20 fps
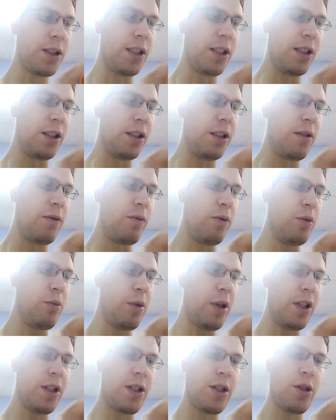and the
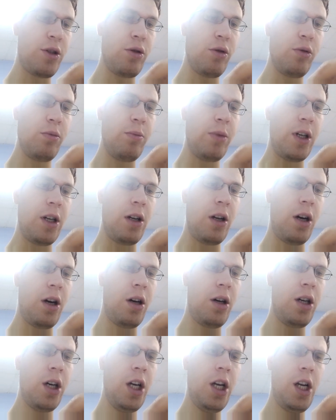woman stood
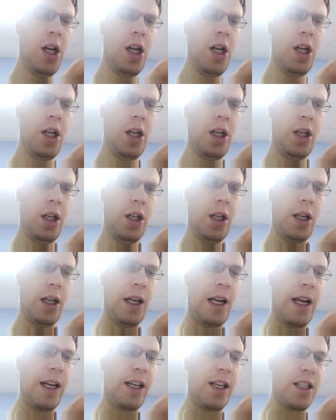below
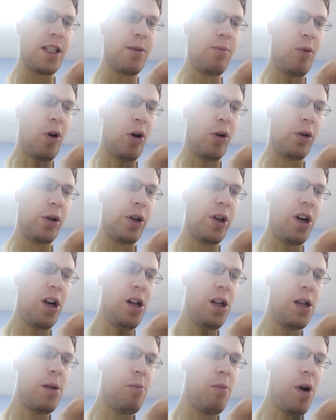like a small
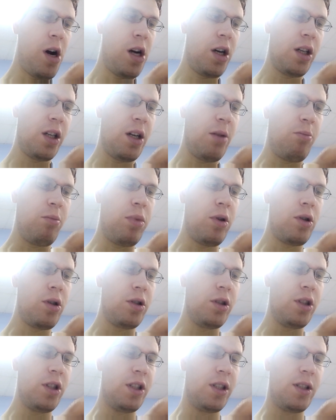girl among the
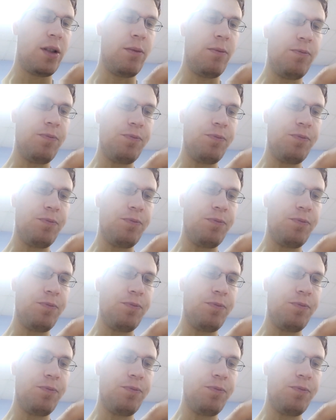bodies.